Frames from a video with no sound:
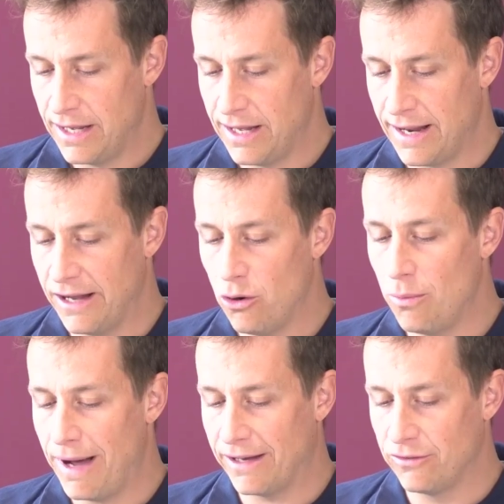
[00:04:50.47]
and I
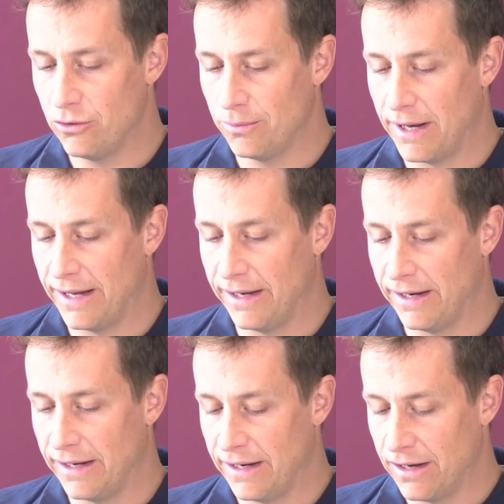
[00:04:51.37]
go back to my
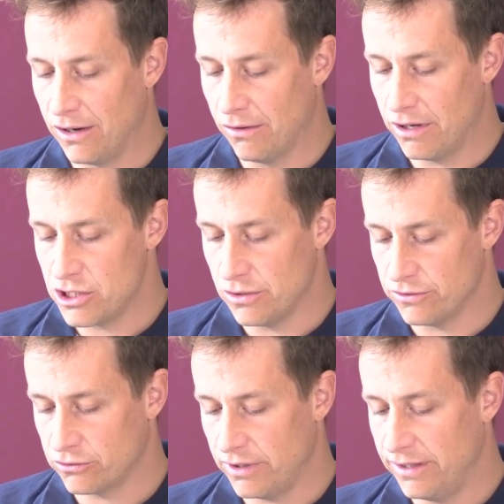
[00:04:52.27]

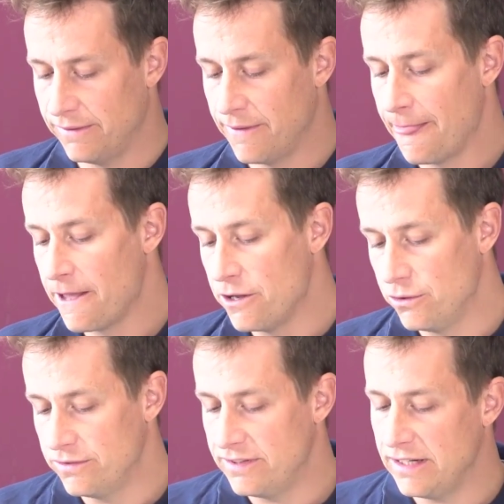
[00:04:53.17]
original screen,
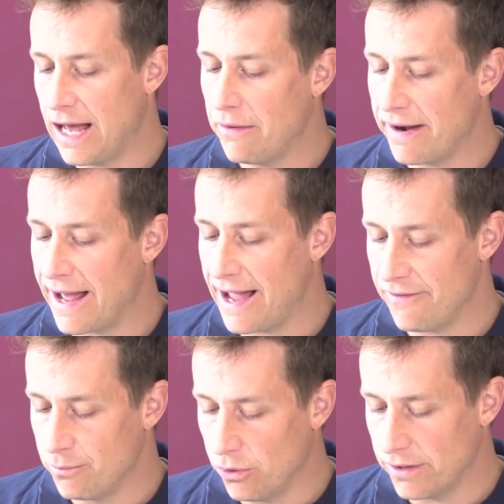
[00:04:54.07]
you see now that I
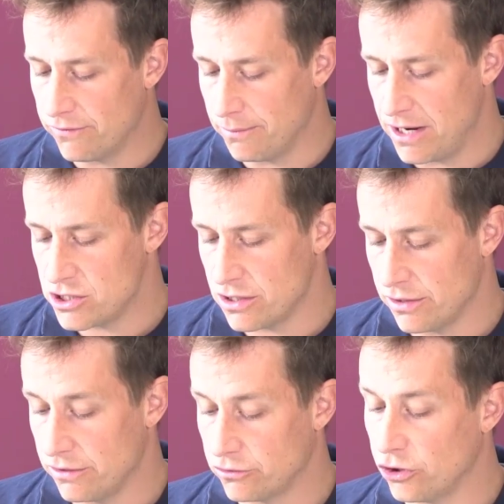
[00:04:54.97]
have more information
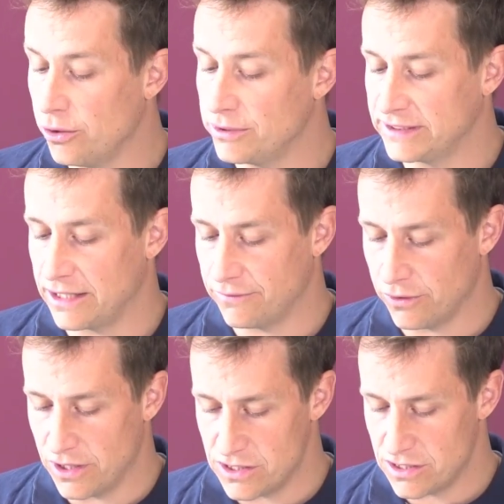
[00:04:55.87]
on the thermostat,
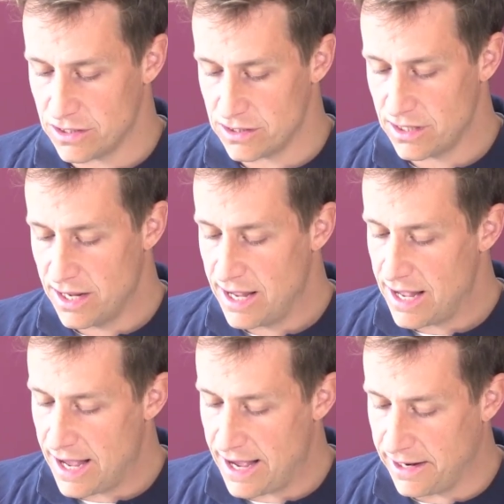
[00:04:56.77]
for instance.
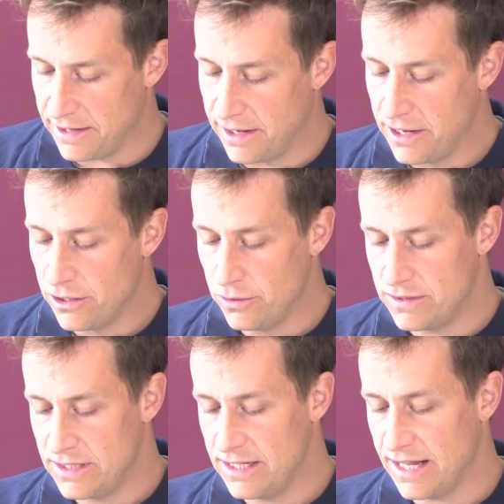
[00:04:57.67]
And
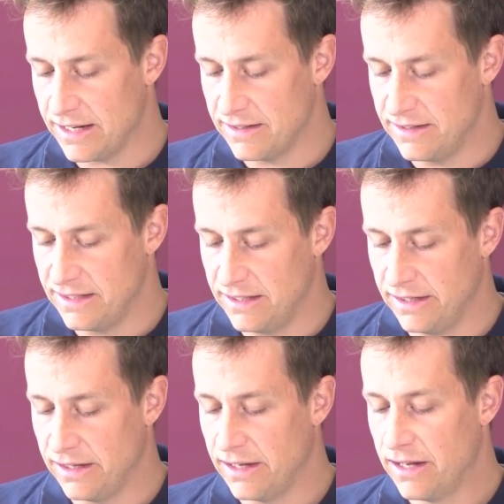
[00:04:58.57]
you see that the